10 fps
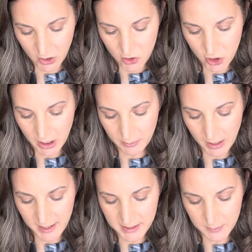Cherry
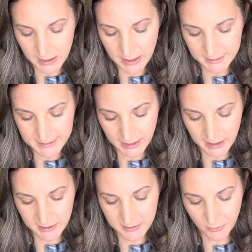Blossom
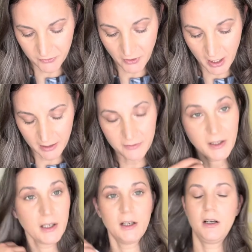Latte 05.
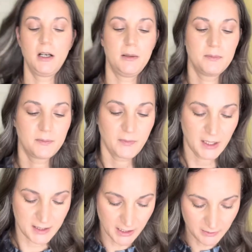
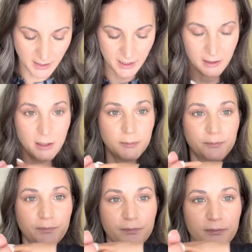It's kind of like
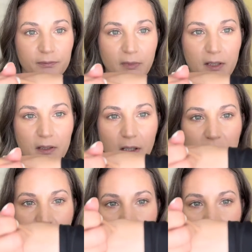let's see if I